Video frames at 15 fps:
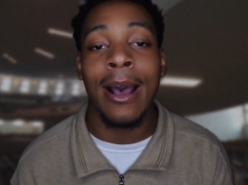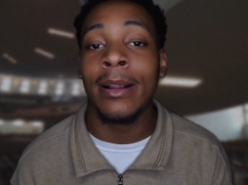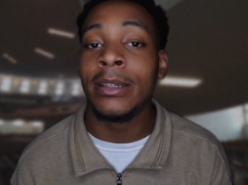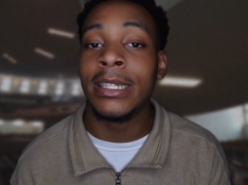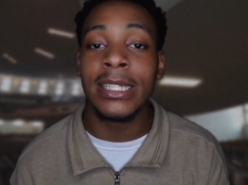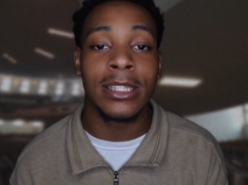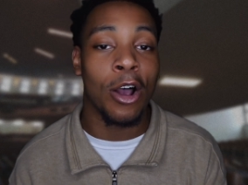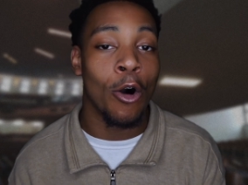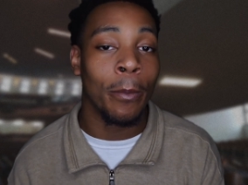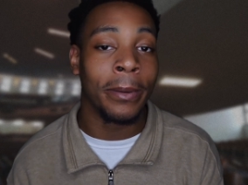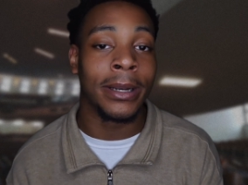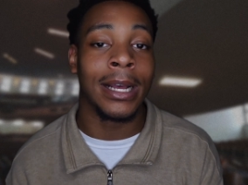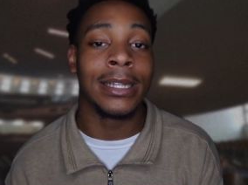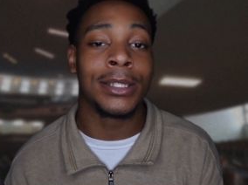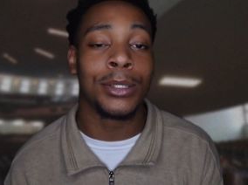needs to
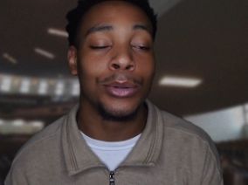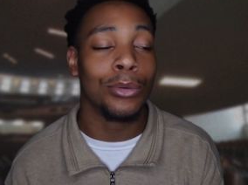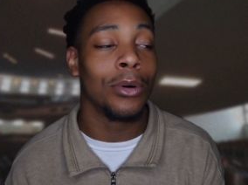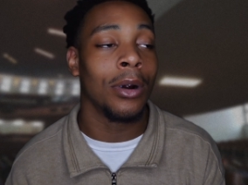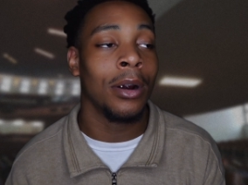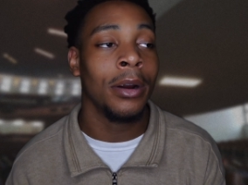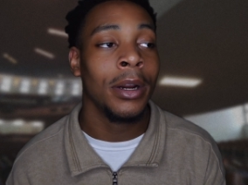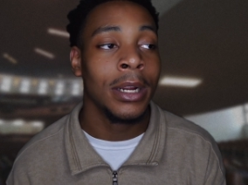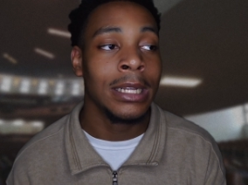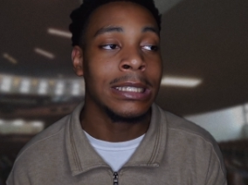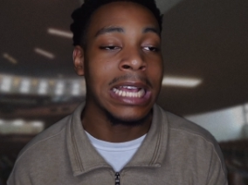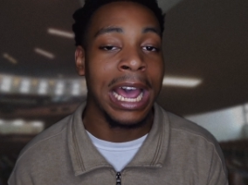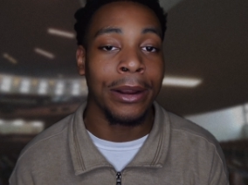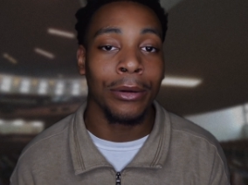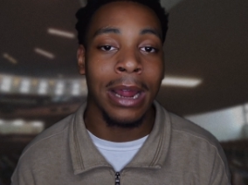open a tour
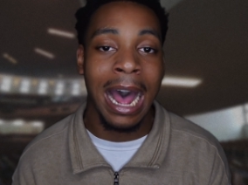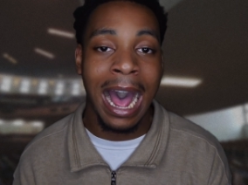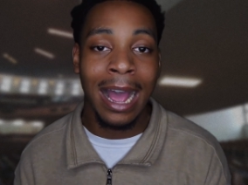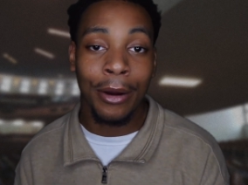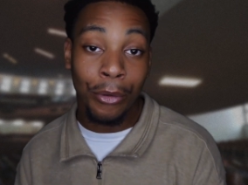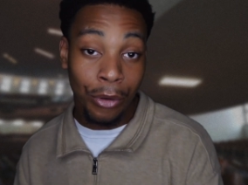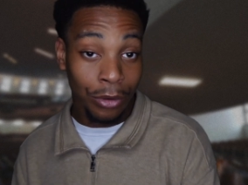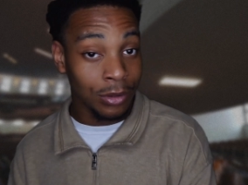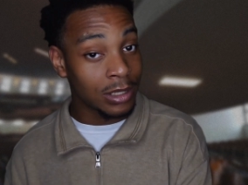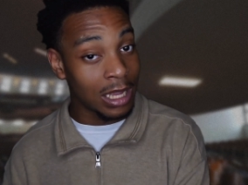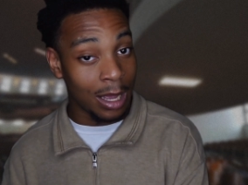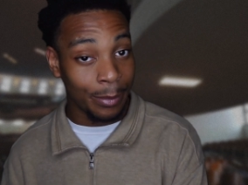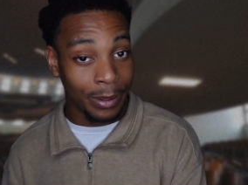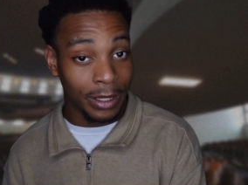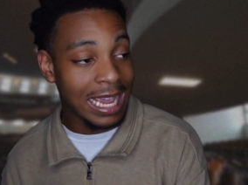titled Hot Girl
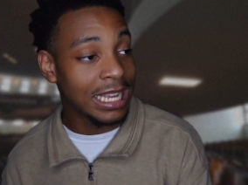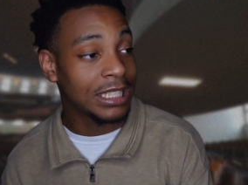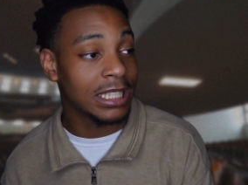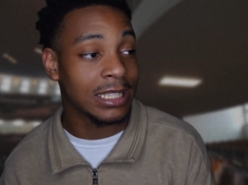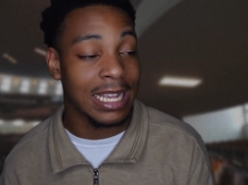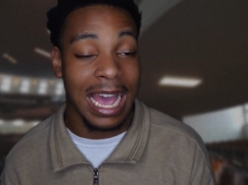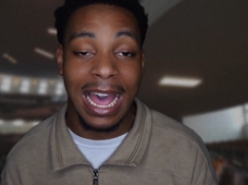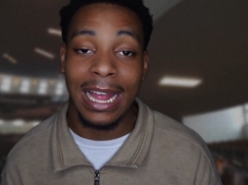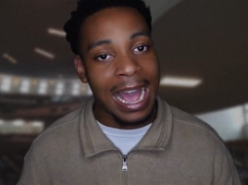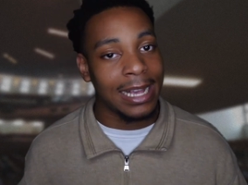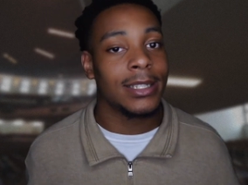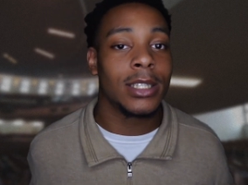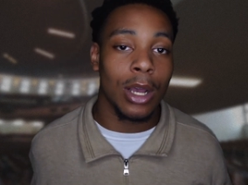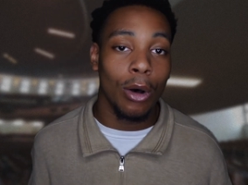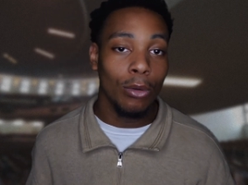Summer. It just got
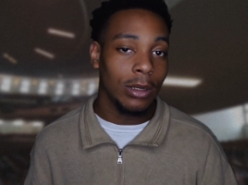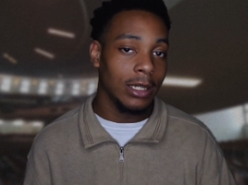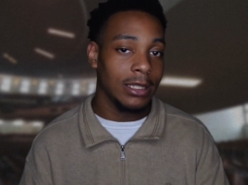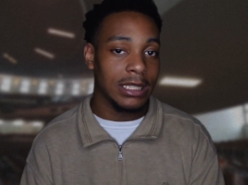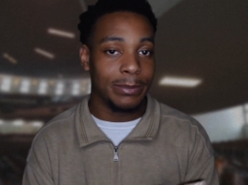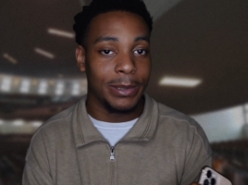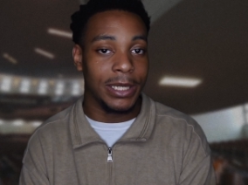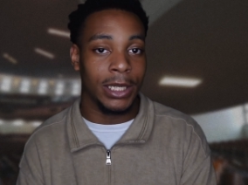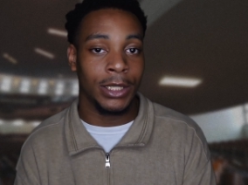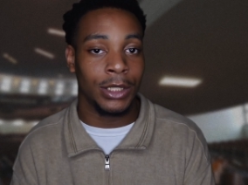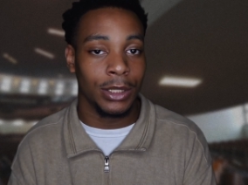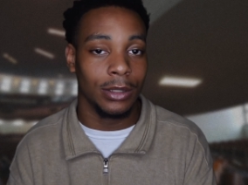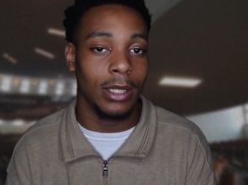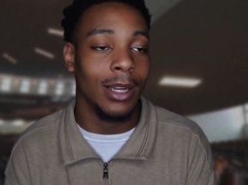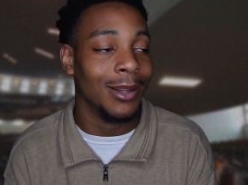ice cold in this bitch.